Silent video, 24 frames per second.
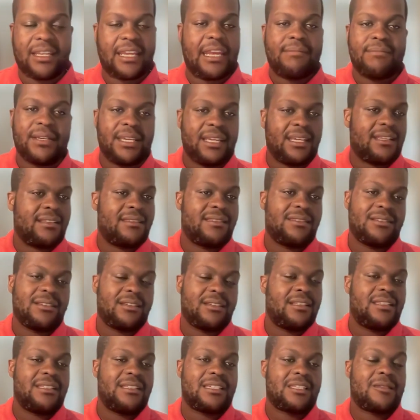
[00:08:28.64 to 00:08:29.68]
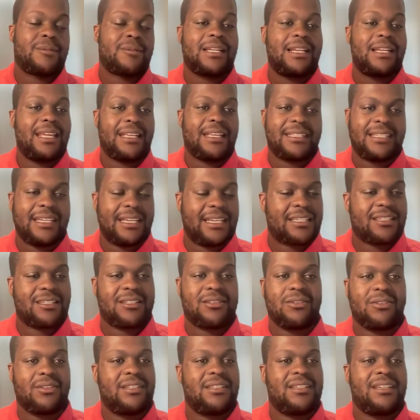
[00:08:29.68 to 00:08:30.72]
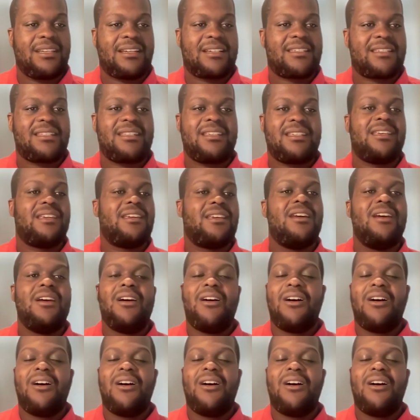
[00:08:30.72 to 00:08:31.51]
can be in just clear text or TXT,